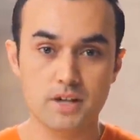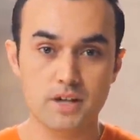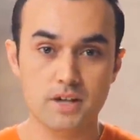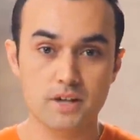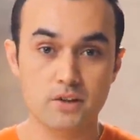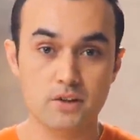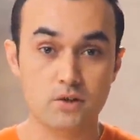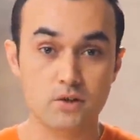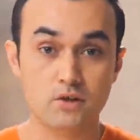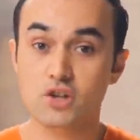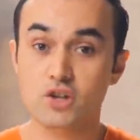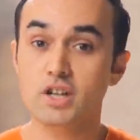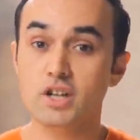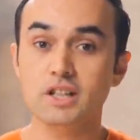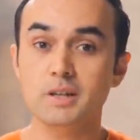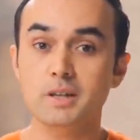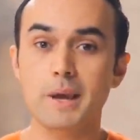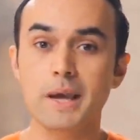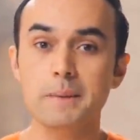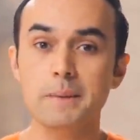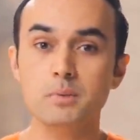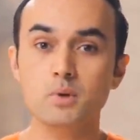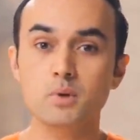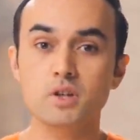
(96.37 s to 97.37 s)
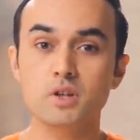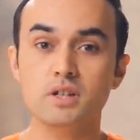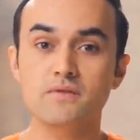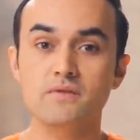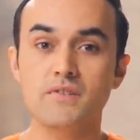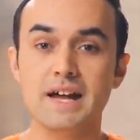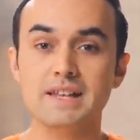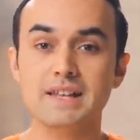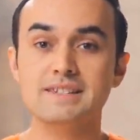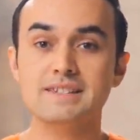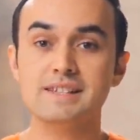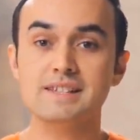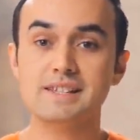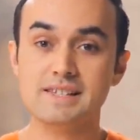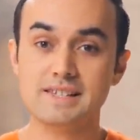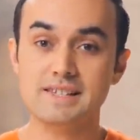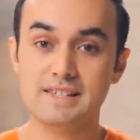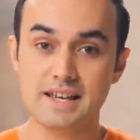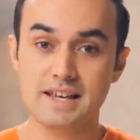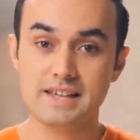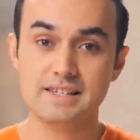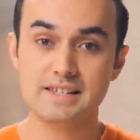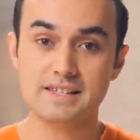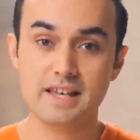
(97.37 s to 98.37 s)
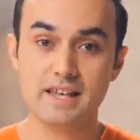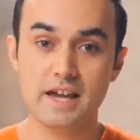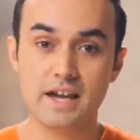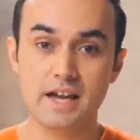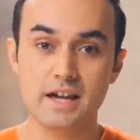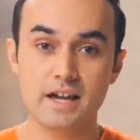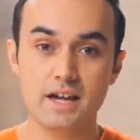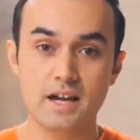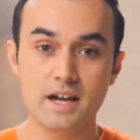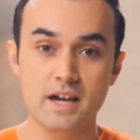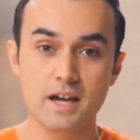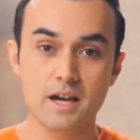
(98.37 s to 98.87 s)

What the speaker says: There are certainly people that have had success there,